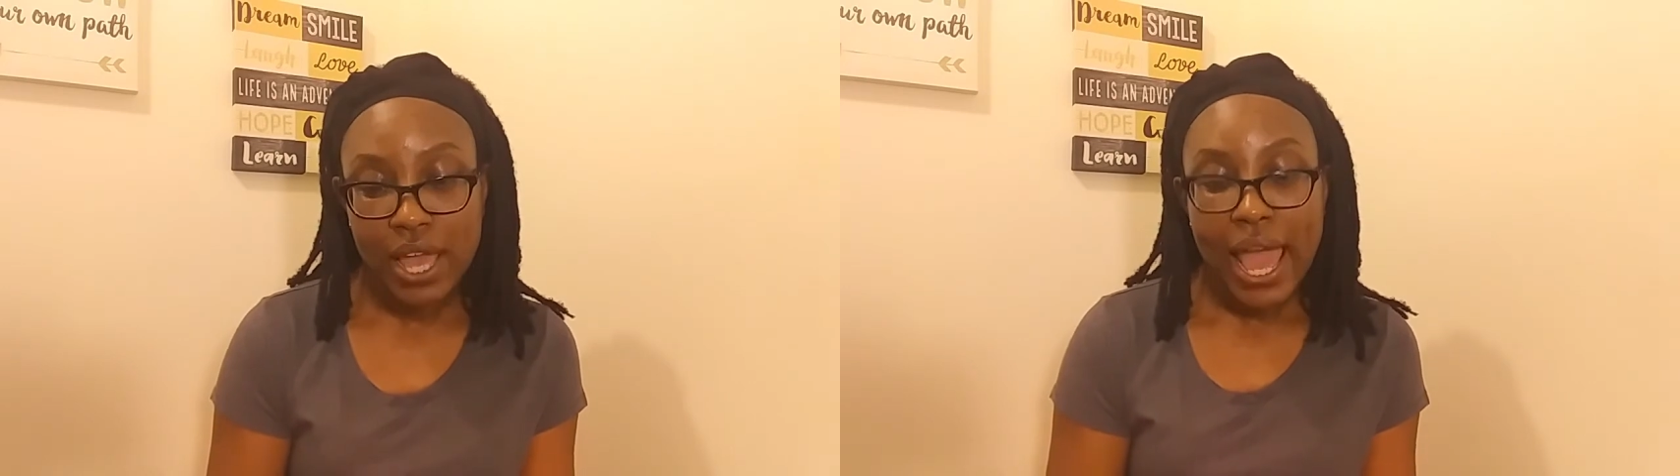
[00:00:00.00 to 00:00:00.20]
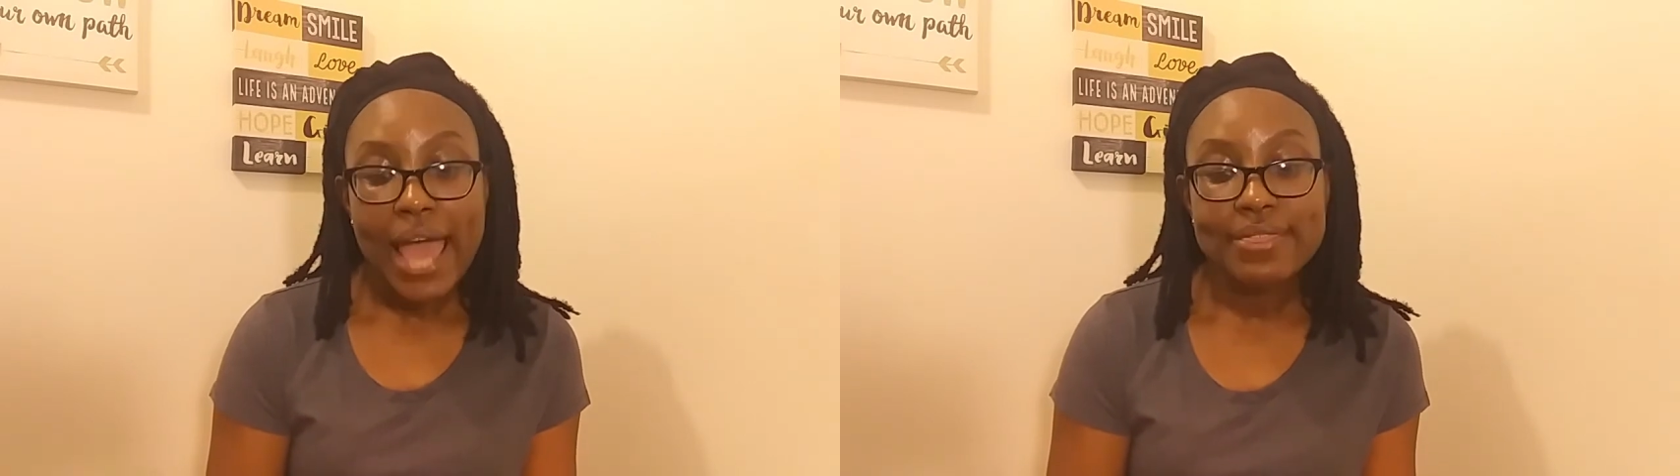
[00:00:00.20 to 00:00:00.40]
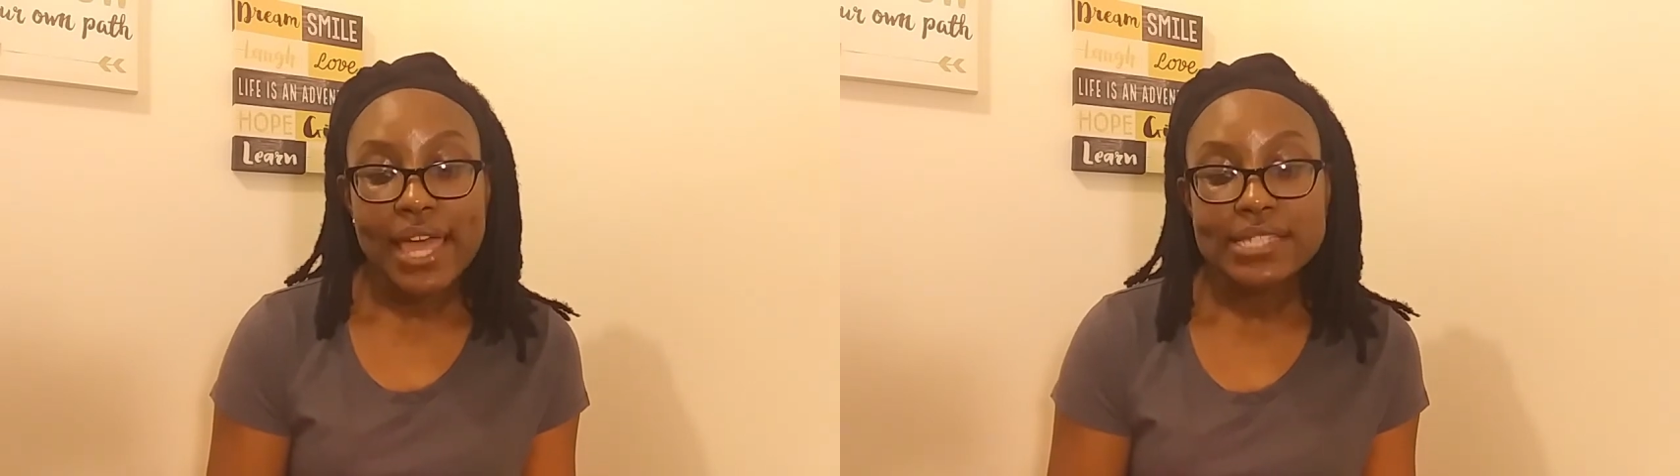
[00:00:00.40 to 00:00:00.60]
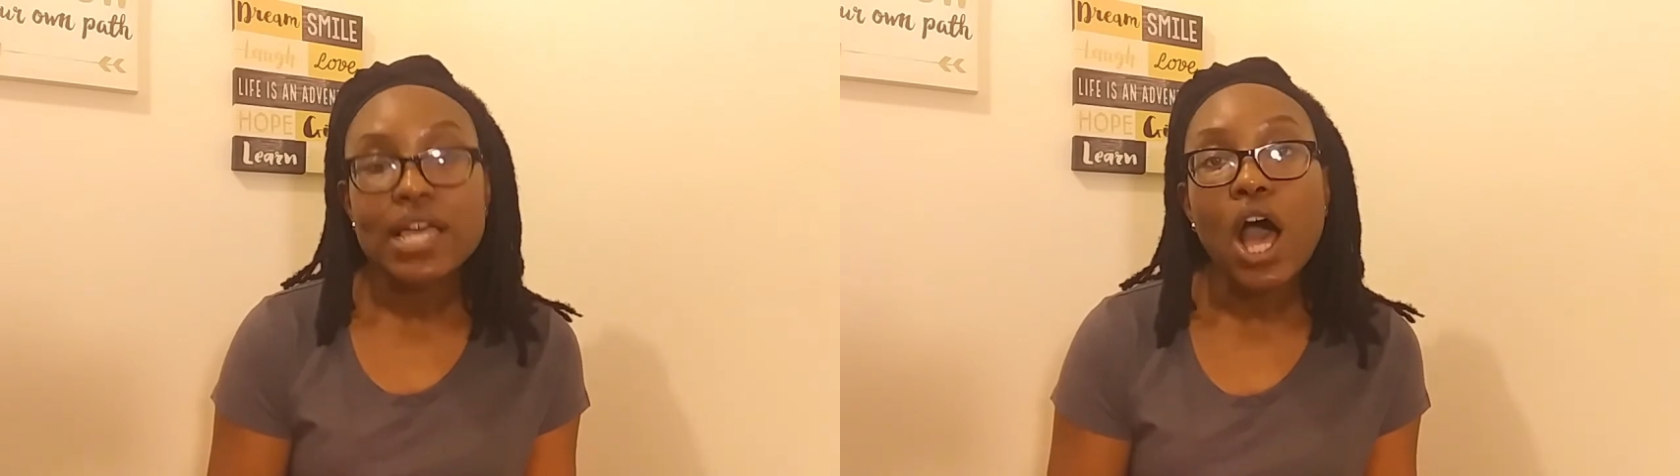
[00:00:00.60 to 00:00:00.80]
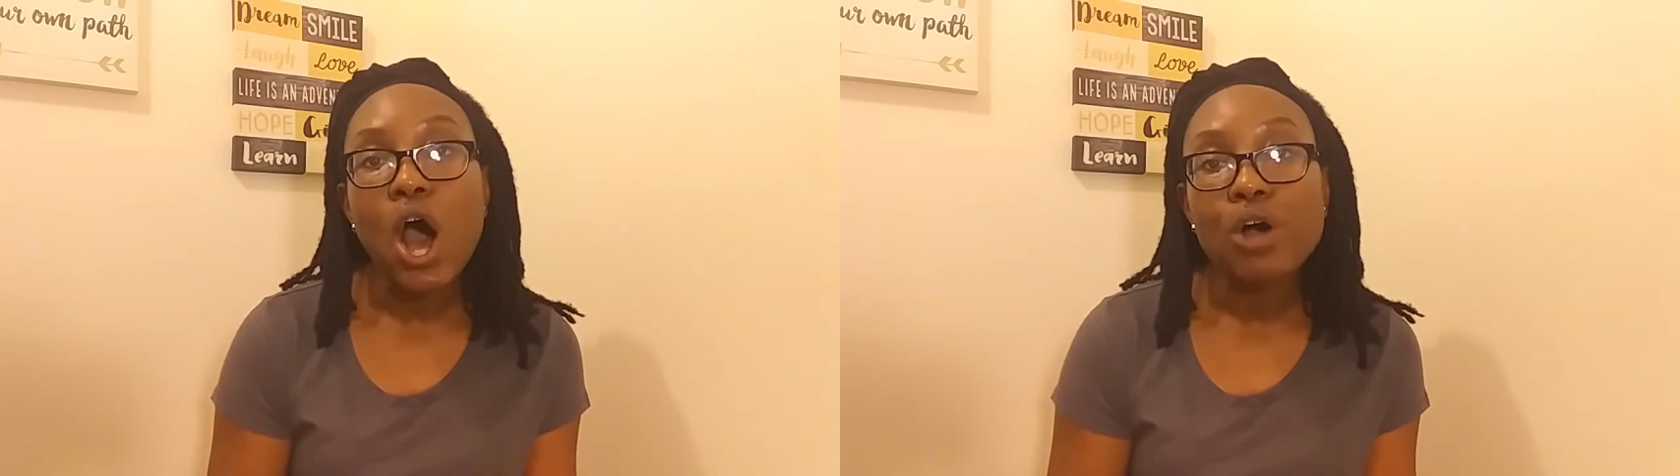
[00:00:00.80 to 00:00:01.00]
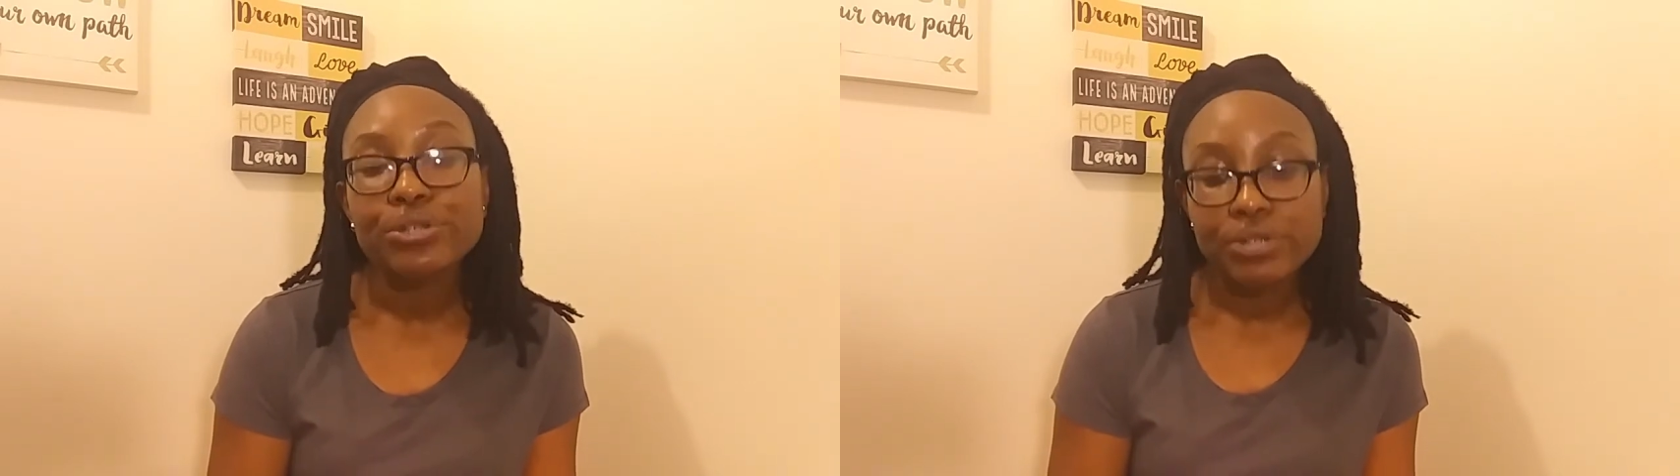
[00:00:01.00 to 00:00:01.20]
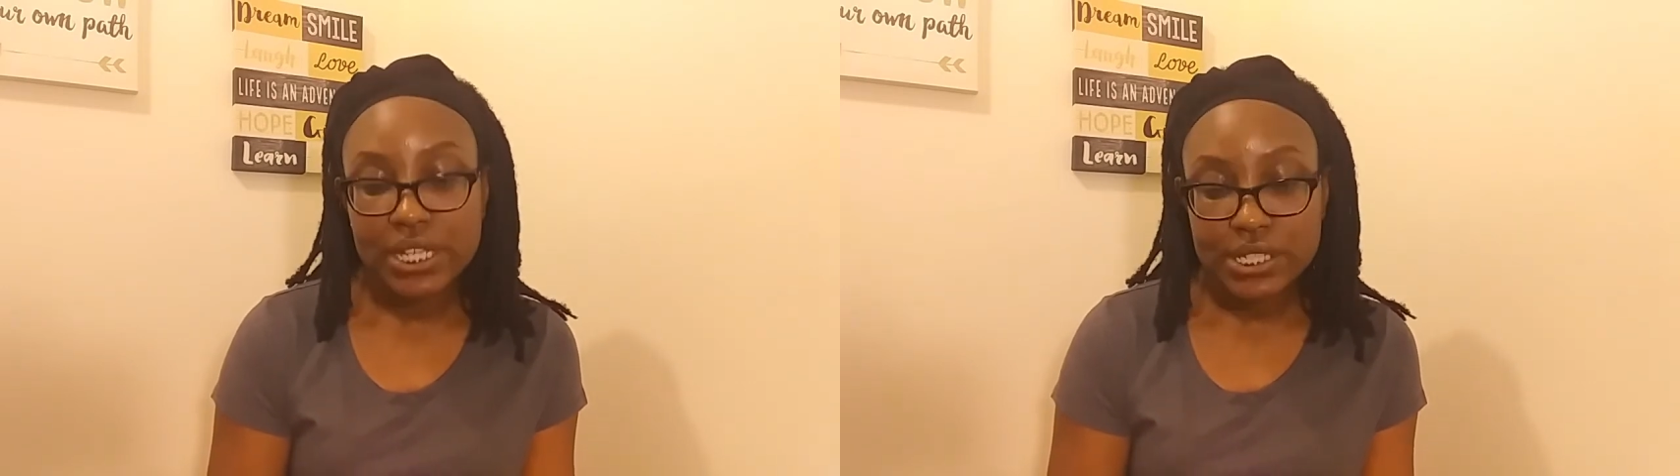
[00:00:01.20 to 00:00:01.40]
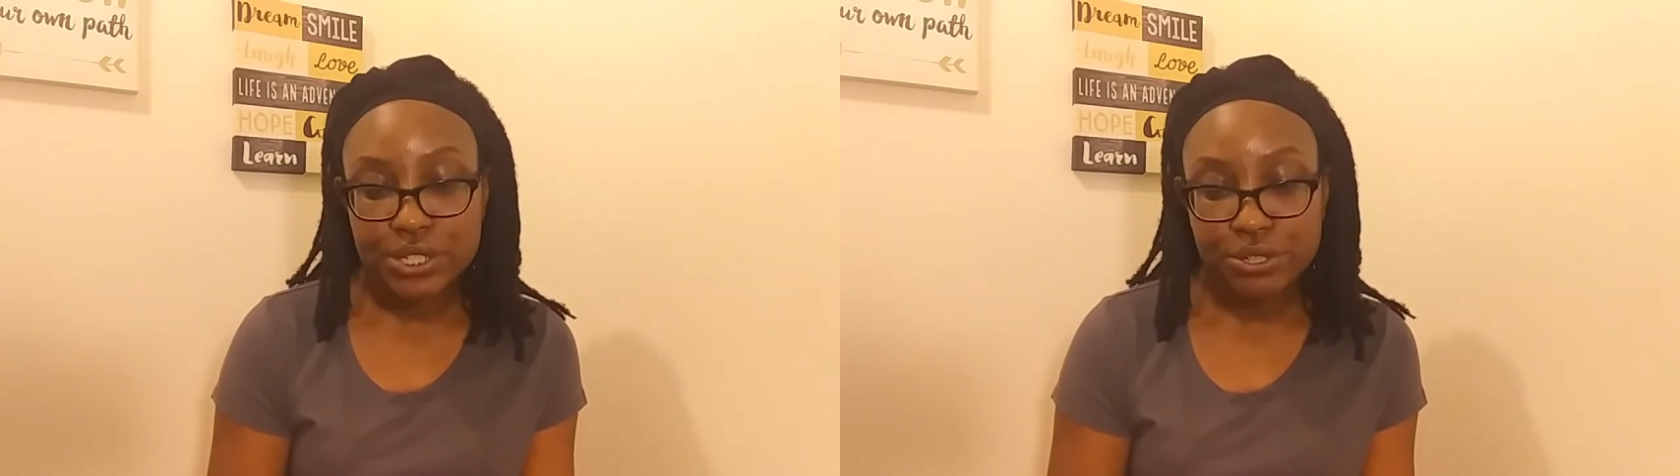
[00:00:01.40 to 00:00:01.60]
And that's all you need
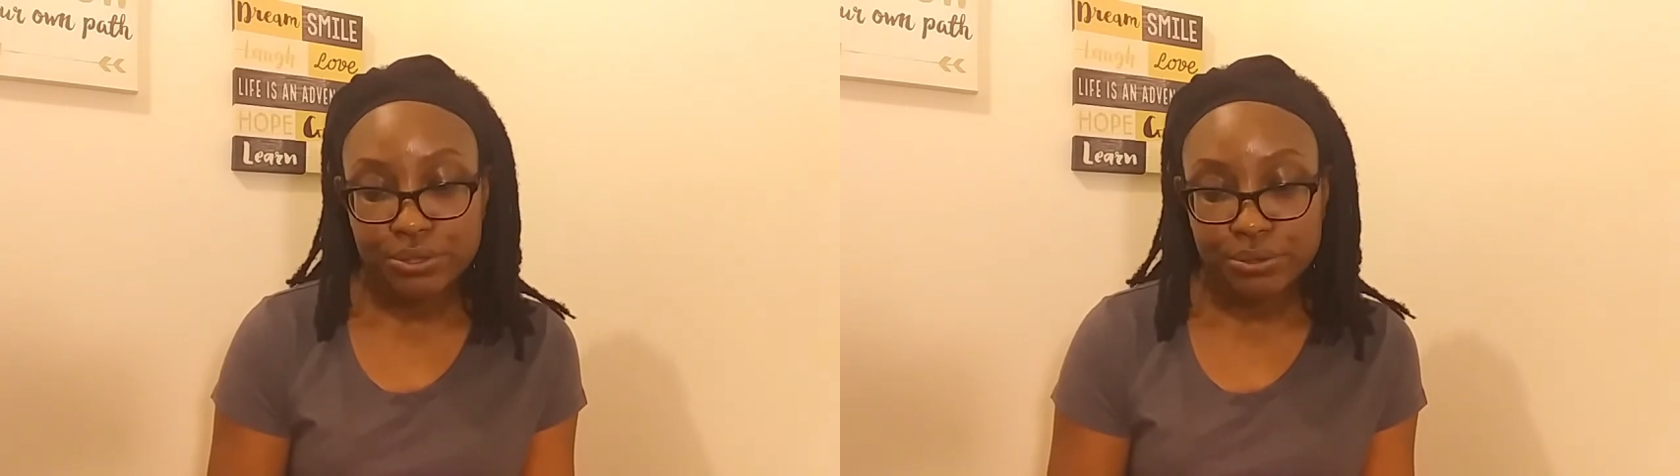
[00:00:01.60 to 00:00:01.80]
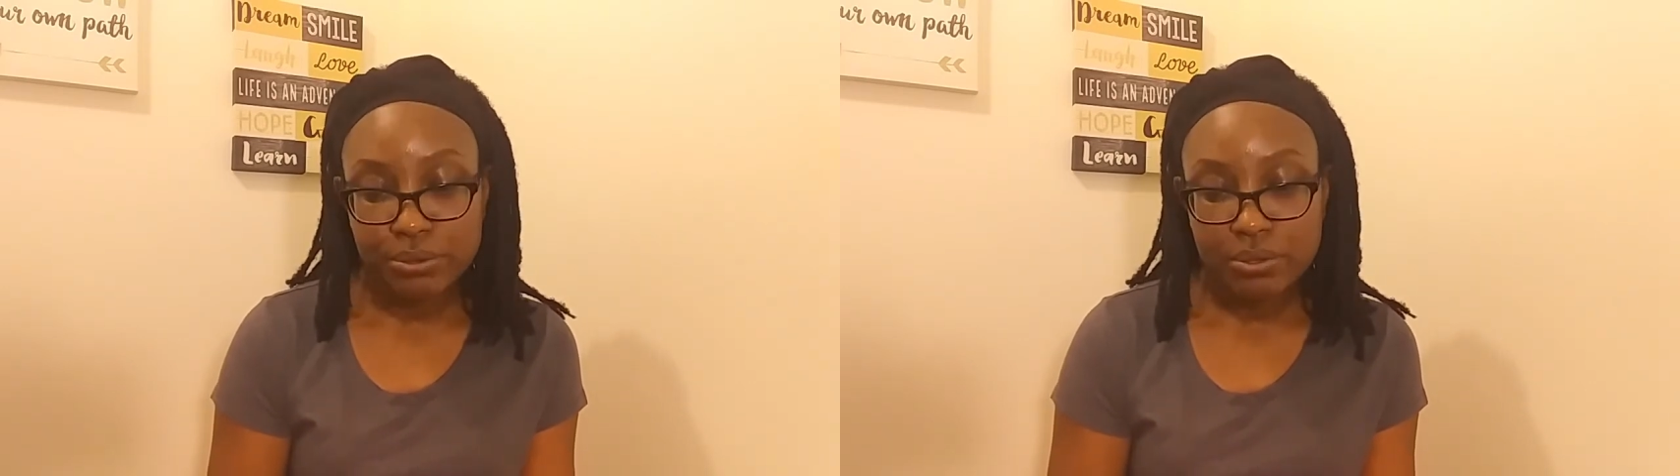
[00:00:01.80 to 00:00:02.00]
to do.